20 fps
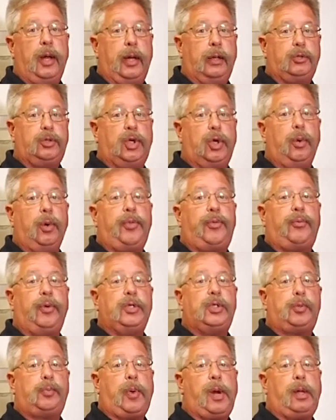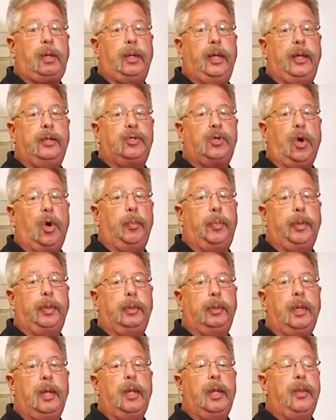and two or three sprinkler heads
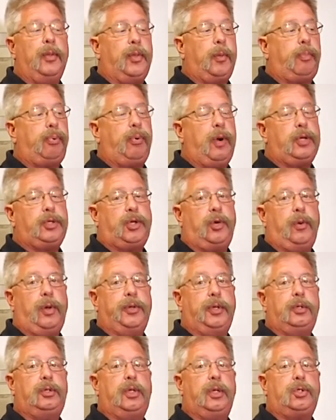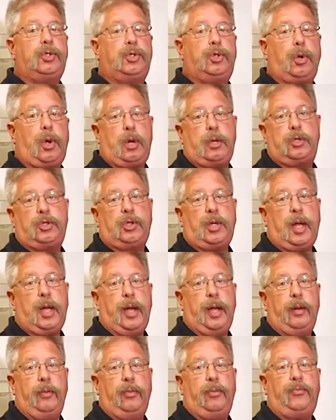open, the pressure on the discharge
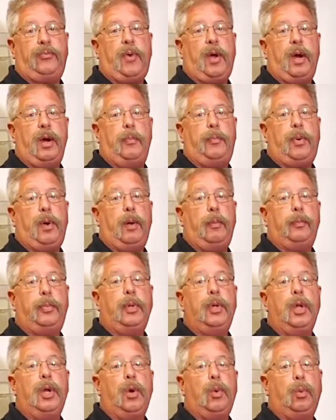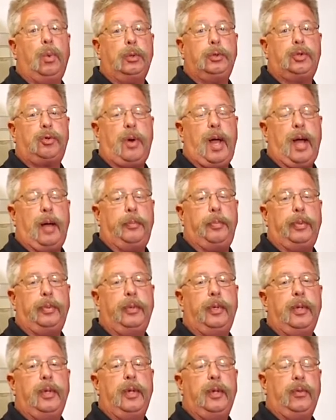side of the fire pump will
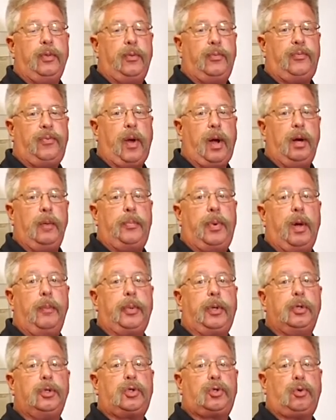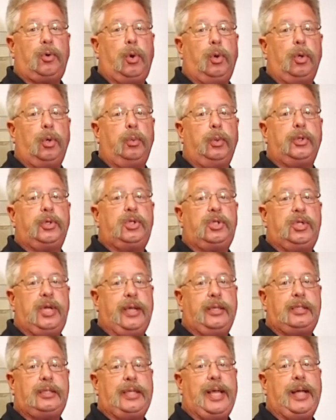drop. The fire pump controller will
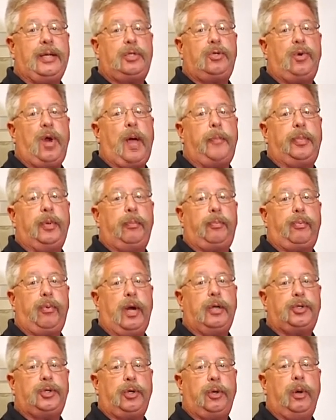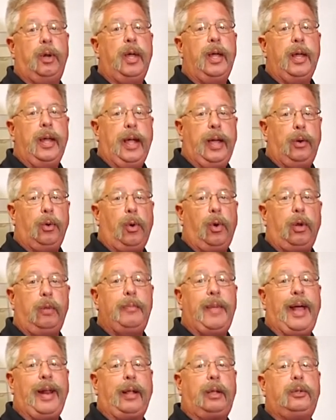sense that drop in pressure and
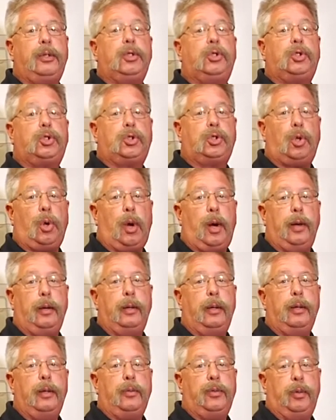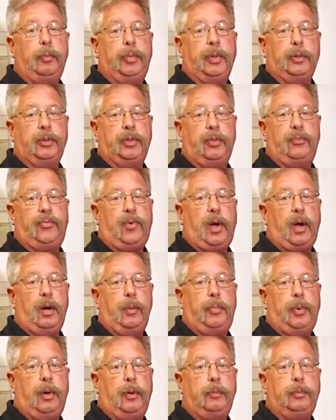automatically start the building
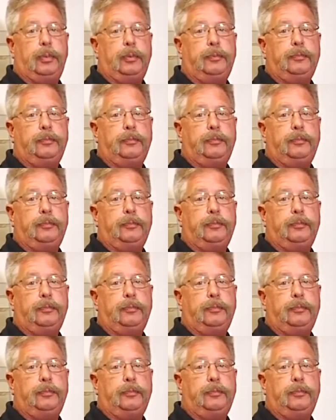fire pump.